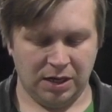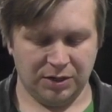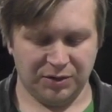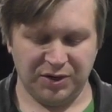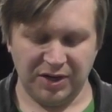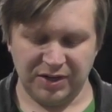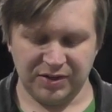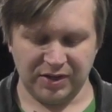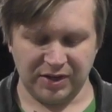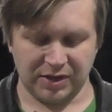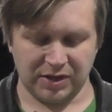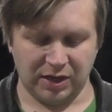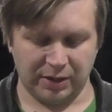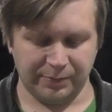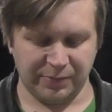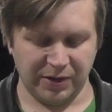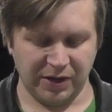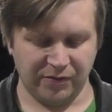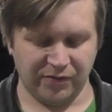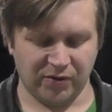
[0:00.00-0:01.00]
decent
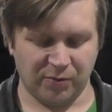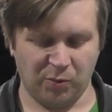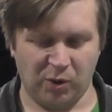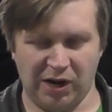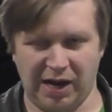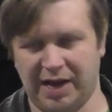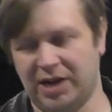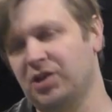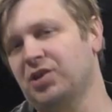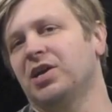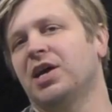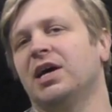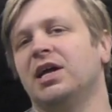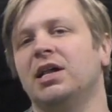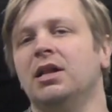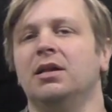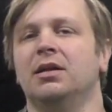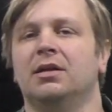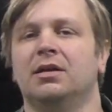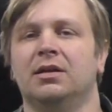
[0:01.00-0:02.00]
company from what I could
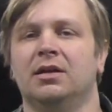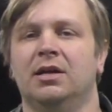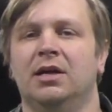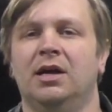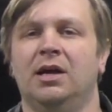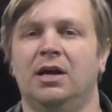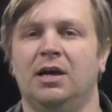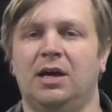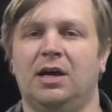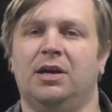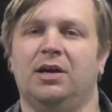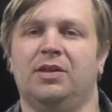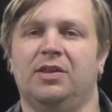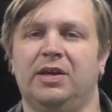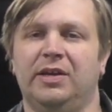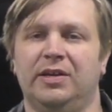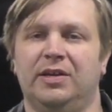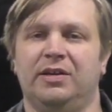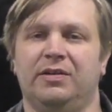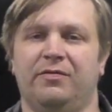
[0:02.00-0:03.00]
tell.
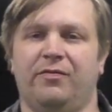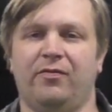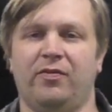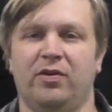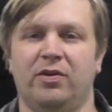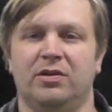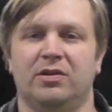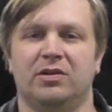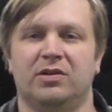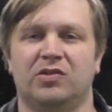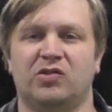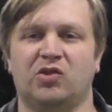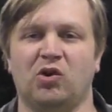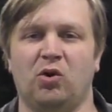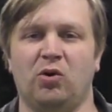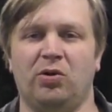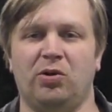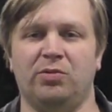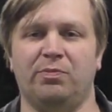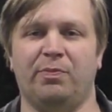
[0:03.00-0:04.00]
They've
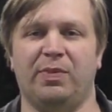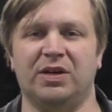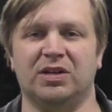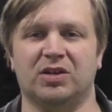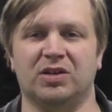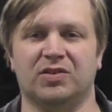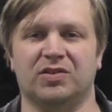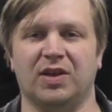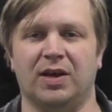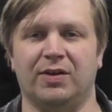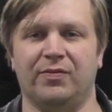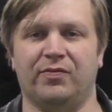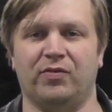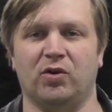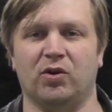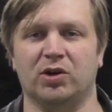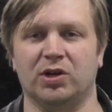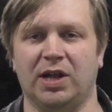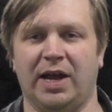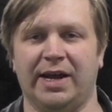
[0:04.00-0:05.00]
sold a bunch of stuff
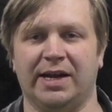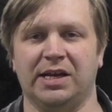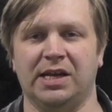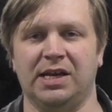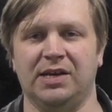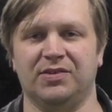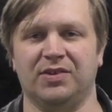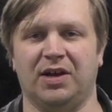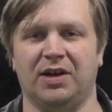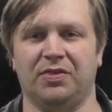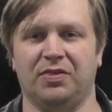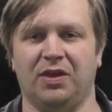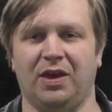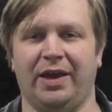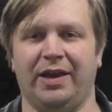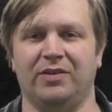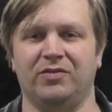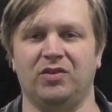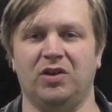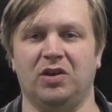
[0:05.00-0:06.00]
for like Nissan
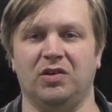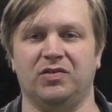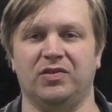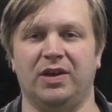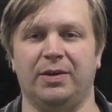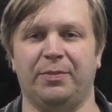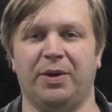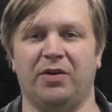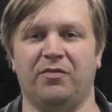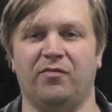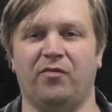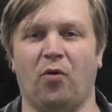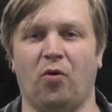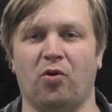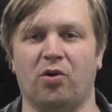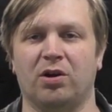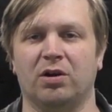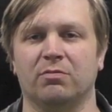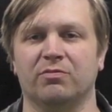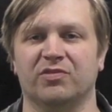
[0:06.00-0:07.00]
things. You can see them on
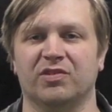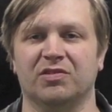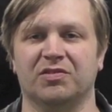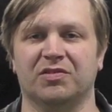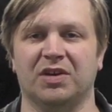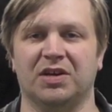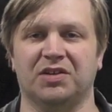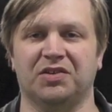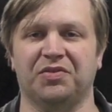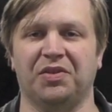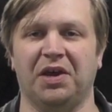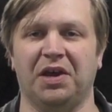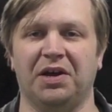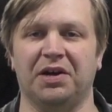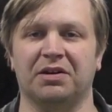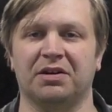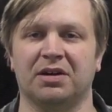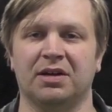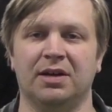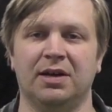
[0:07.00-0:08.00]
forums and such
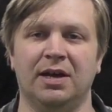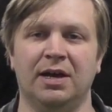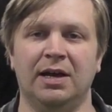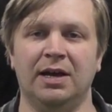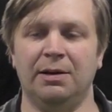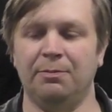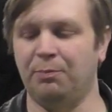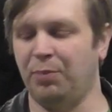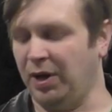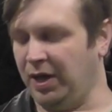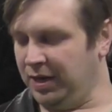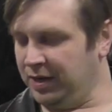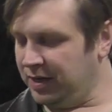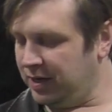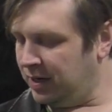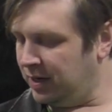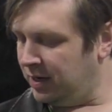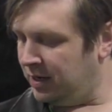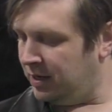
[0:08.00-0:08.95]
there. But